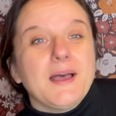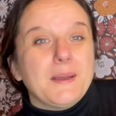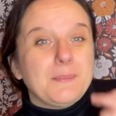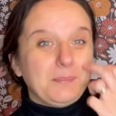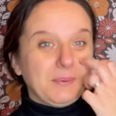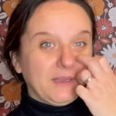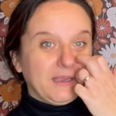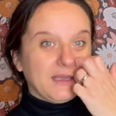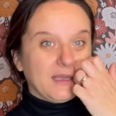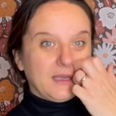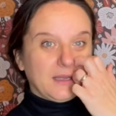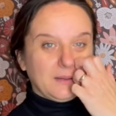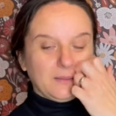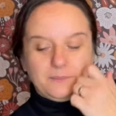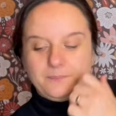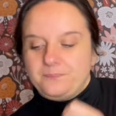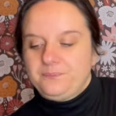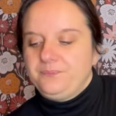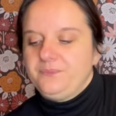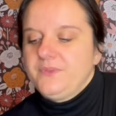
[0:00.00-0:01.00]
pick
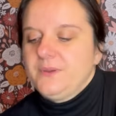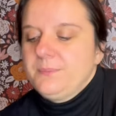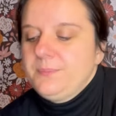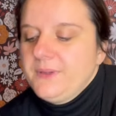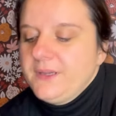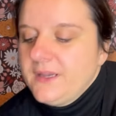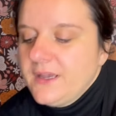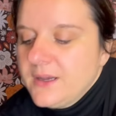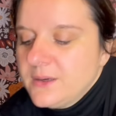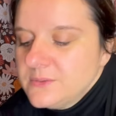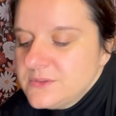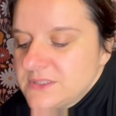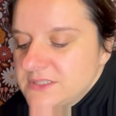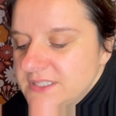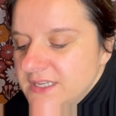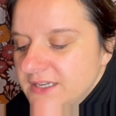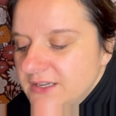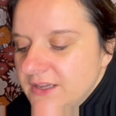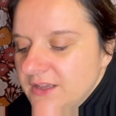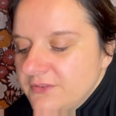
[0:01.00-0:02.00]
out
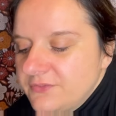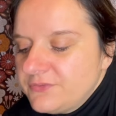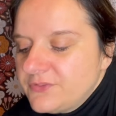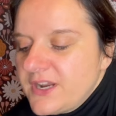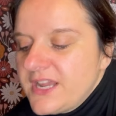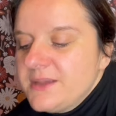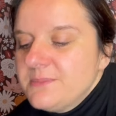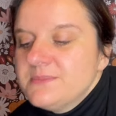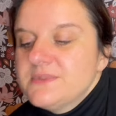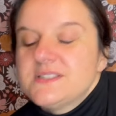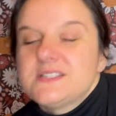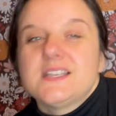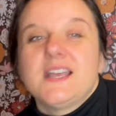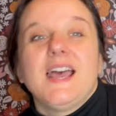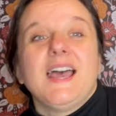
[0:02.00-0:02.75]
the frames,